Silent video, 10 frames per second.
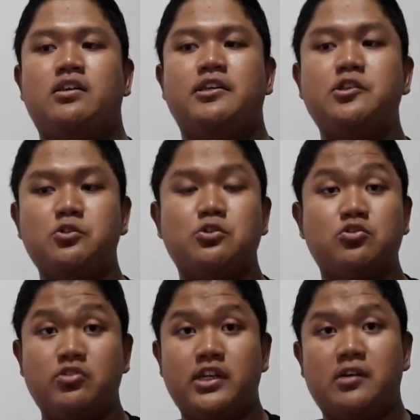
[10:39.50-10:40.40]
due
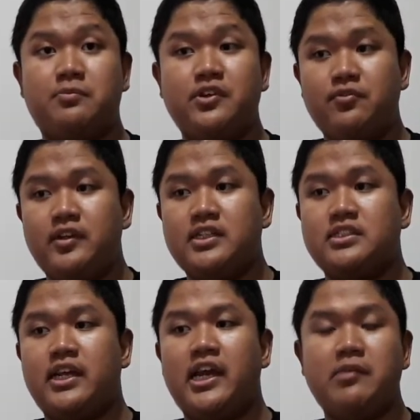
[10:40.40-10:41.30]
to their
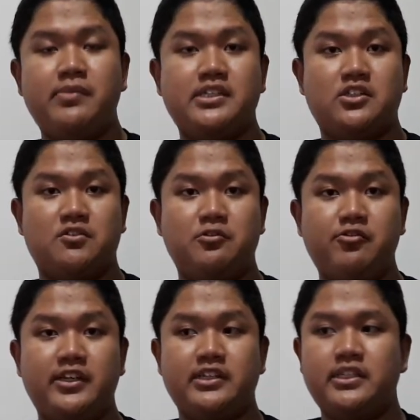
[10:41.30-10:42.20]
previous habits of
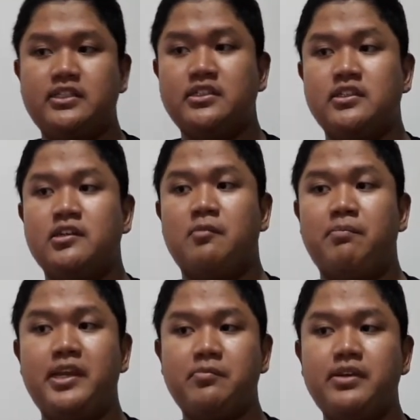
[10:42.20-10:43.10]
doing things
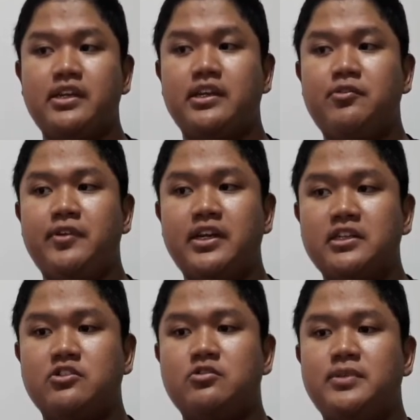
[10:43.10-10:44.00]
may be
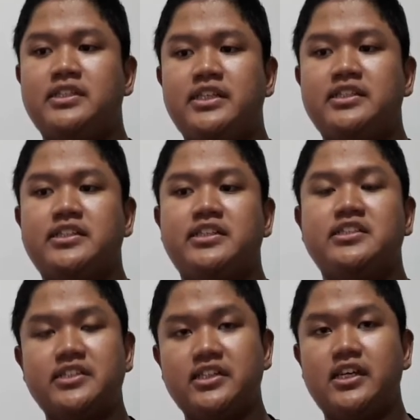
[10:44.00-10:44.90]
difficult to be changed
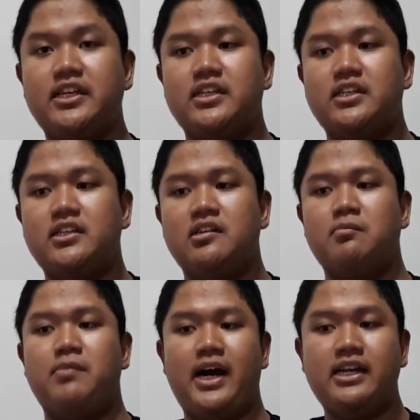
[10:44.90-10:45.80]
instantly,
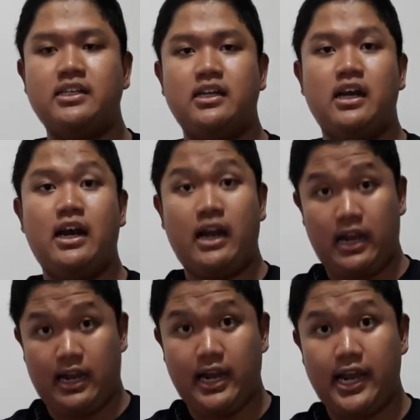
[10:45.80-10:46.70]
but
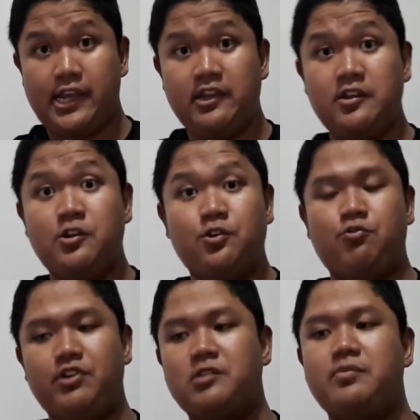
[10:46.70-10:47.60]
I
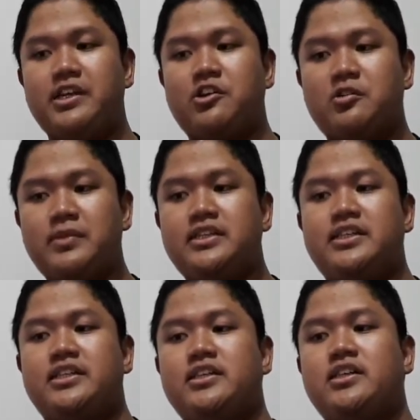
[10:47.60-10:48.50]
will be committed